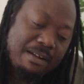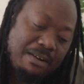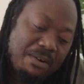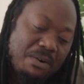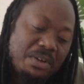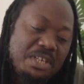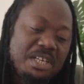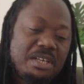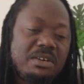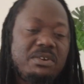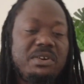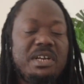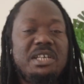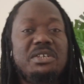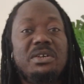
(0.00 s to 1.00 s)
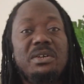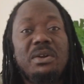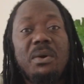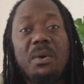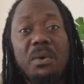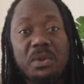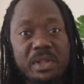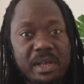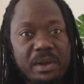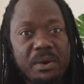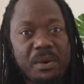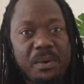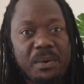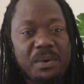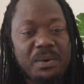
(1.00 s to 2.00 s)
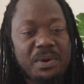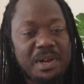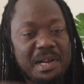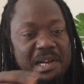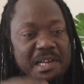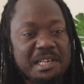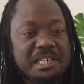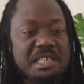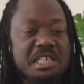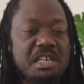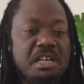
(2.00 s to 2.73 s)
content creation on the go. And